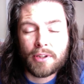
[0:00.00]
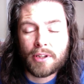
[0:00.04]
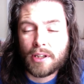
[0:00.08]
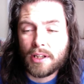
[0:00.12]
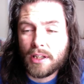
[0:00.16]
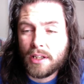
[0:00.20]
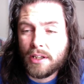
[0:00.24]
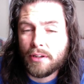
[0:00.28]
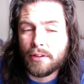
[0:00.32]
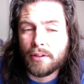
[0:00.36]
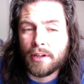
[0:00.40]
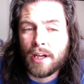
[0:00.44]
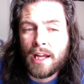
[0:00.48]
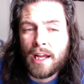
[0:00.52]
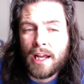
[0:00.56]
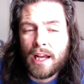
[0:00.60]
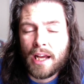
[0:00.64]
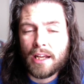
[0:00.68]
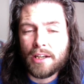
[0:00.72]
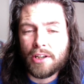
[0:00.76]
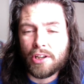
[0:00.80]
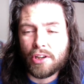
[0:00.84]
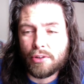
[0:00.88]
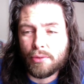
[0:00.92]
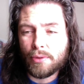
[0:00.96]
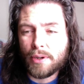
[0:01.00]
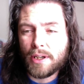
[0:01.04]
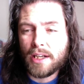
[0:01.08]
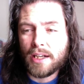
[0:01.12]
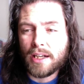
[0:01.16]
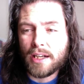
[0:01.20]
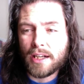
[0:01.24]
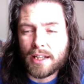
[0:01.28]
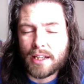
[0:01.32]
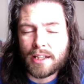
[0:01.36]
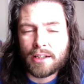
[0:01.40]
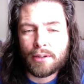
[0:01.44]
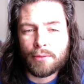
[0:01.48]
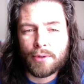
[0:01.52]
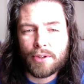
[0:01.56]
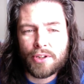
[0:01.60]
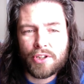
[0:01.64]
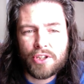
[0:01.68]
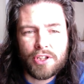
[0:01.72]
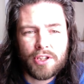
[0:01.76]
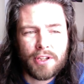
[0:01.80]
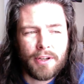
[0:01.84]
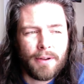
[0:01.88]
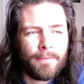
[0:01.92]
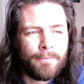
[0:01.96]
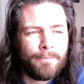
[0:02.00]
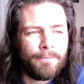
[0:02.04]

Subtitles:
clear, and agreed language.